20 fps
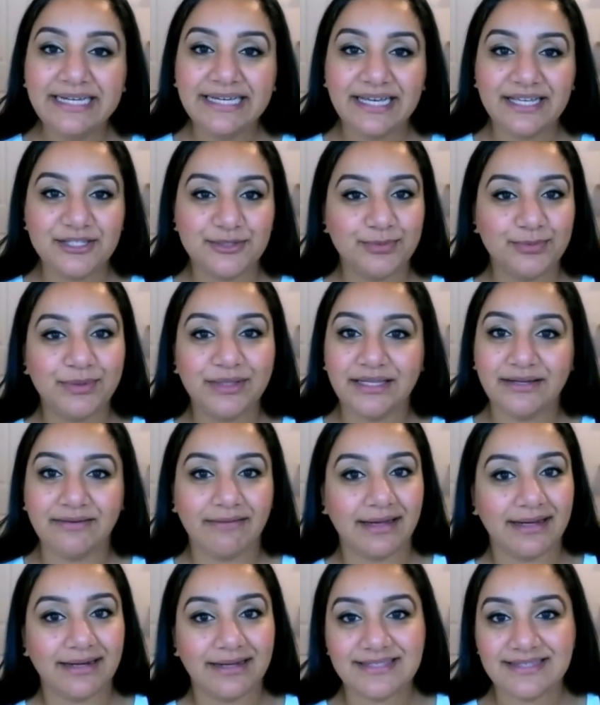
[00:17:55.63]
It's really
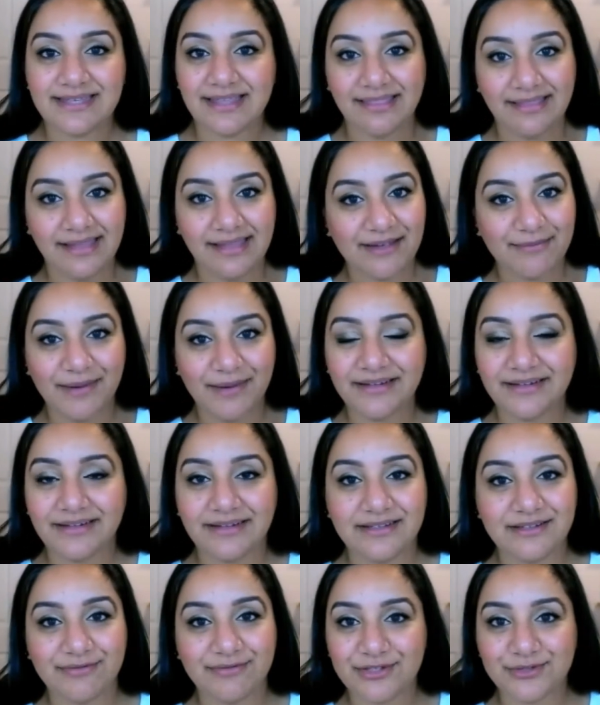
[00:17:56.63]
great. It's that like-minded
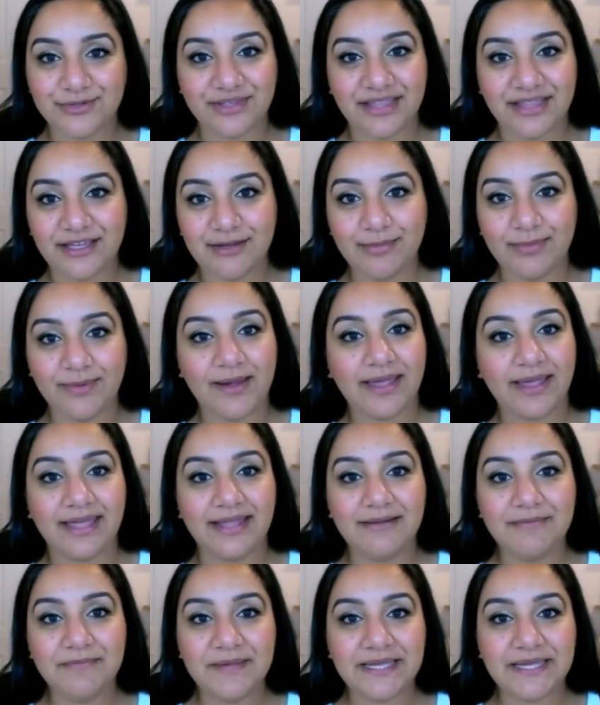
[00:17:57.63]
individual that you bring
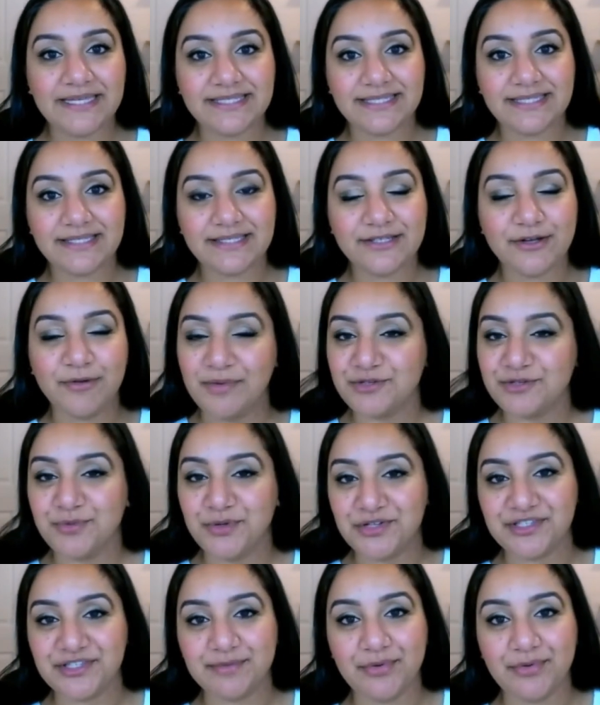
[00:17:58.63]
in, because it's so much
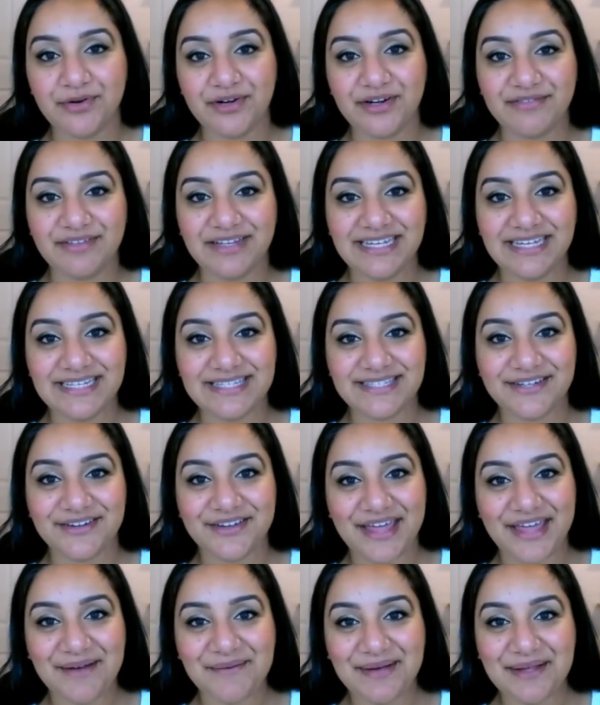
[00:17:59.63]
more supportive and
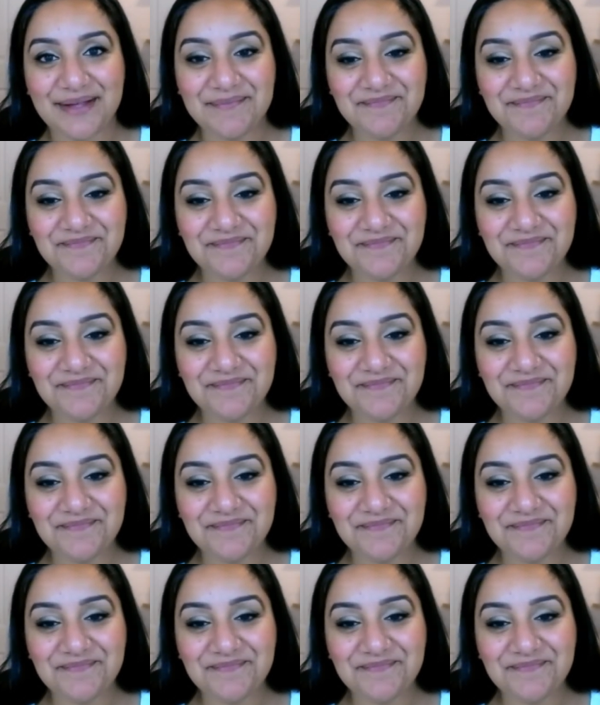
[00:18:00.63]
easier that way.